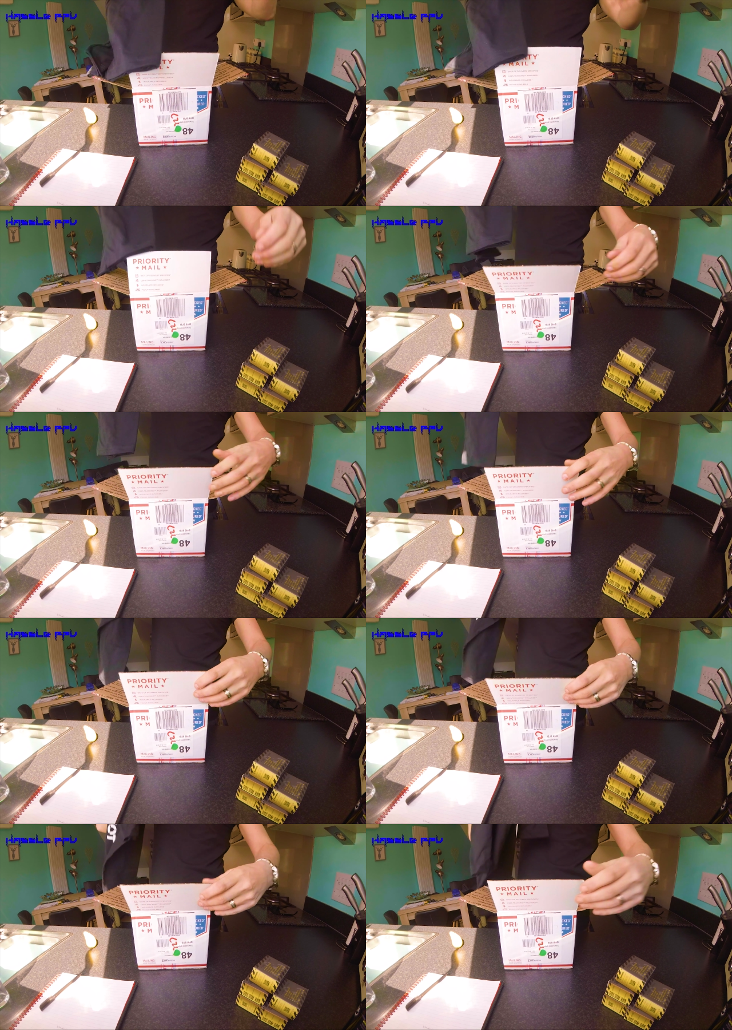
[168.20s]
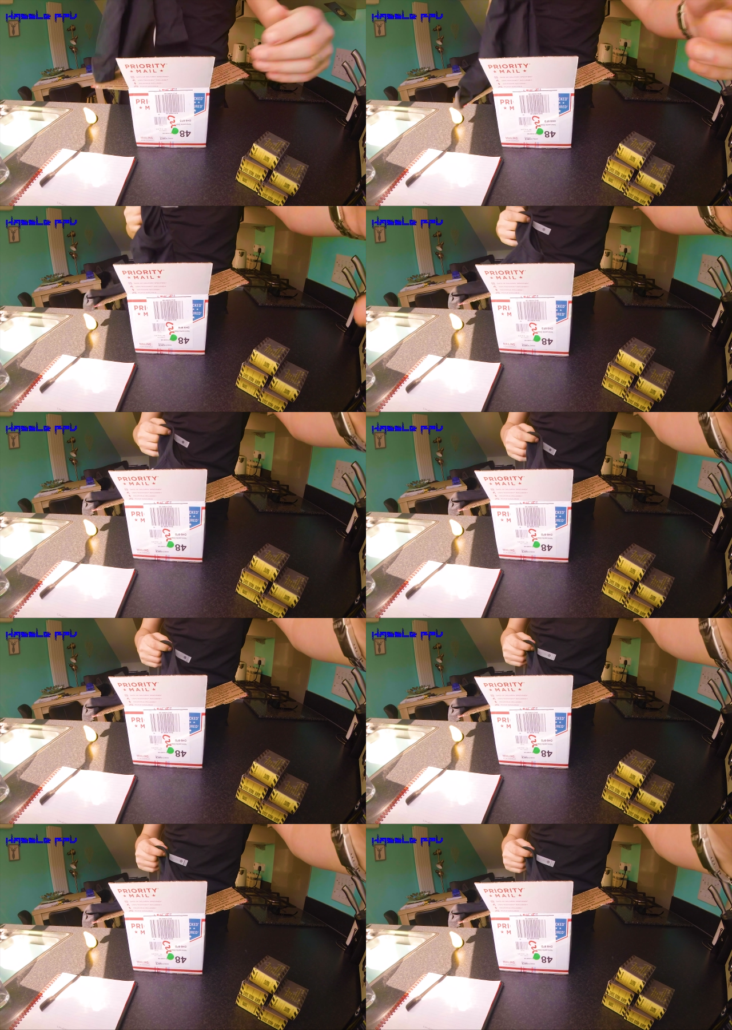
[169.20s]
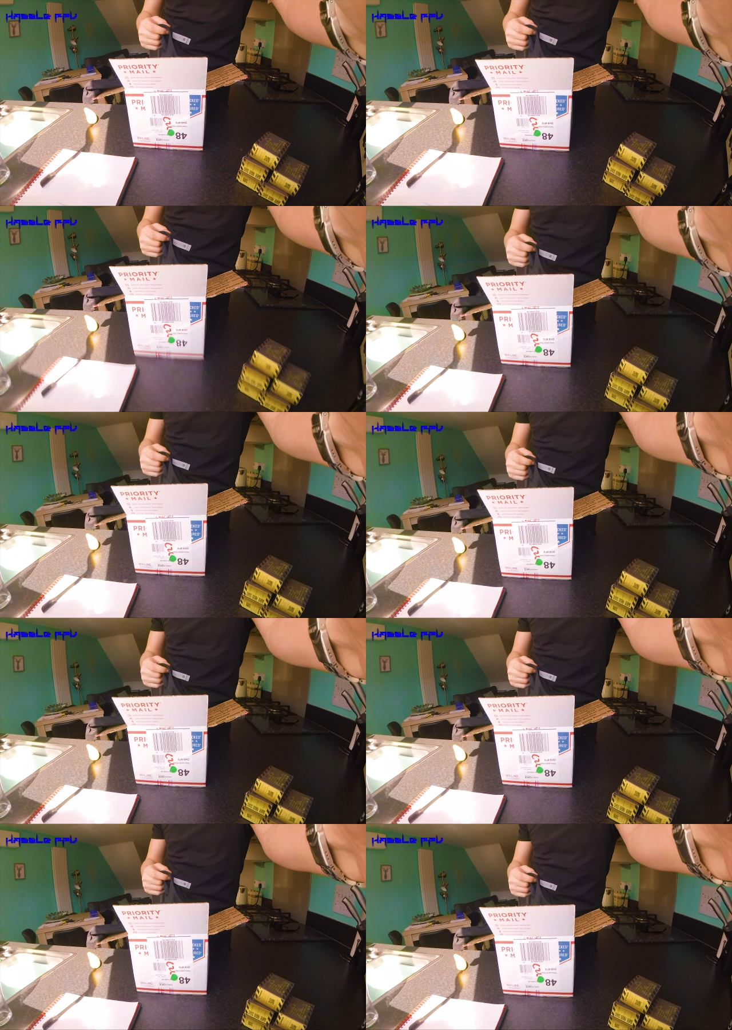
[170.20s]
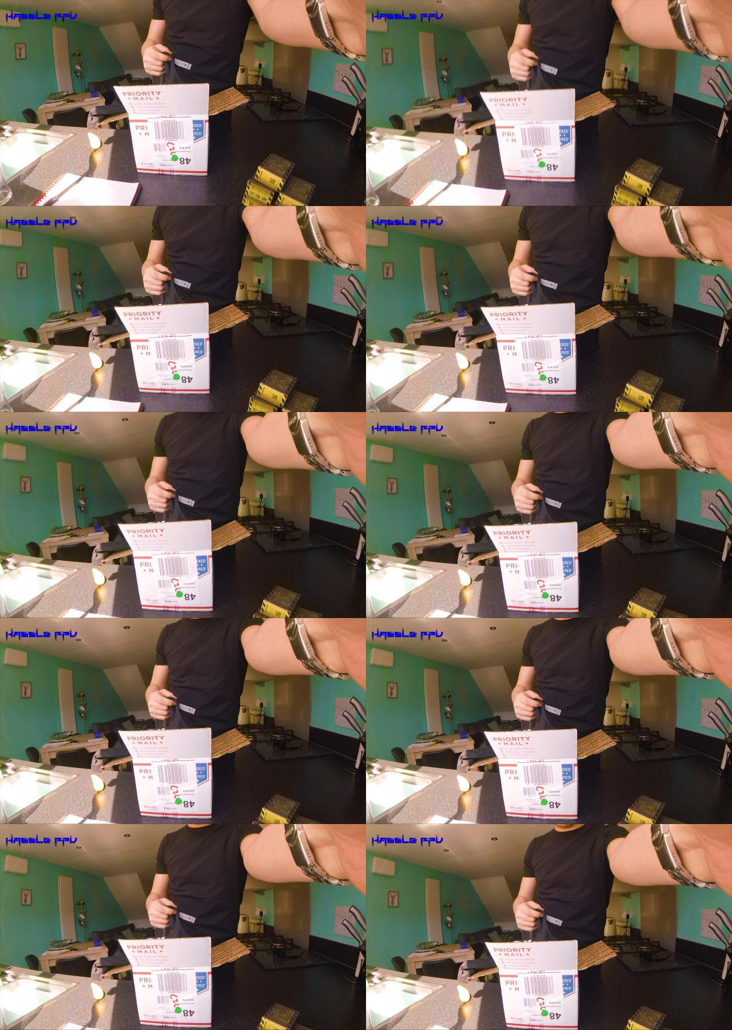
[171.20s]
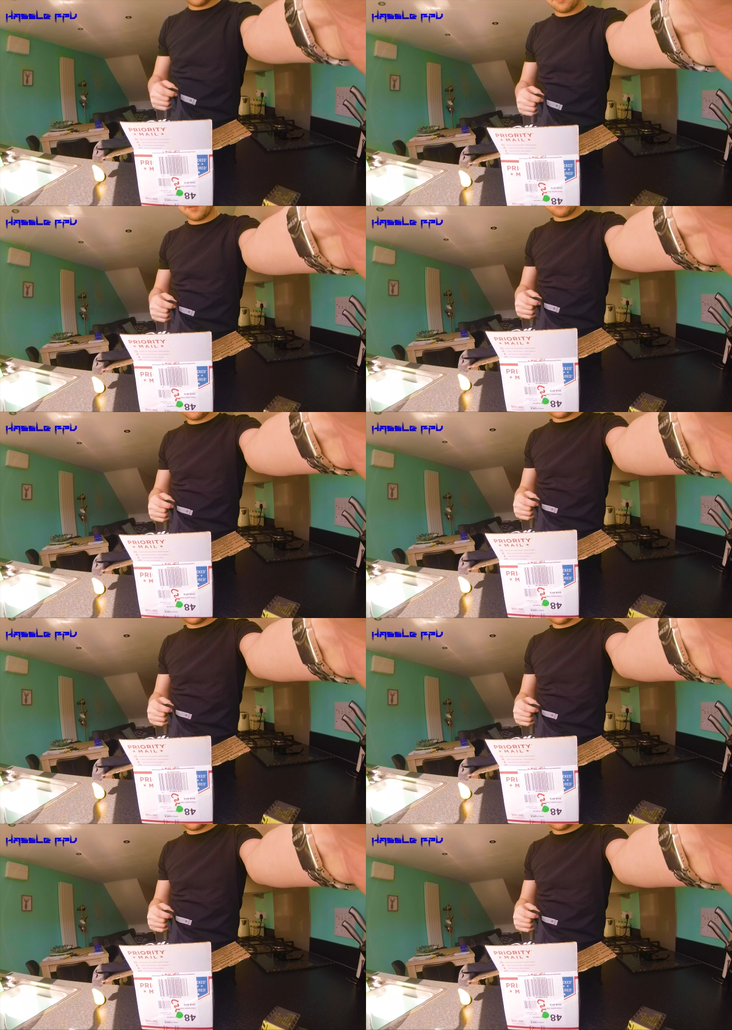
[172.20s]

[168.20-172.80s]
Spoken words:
No face is visible, so there are no lips to read.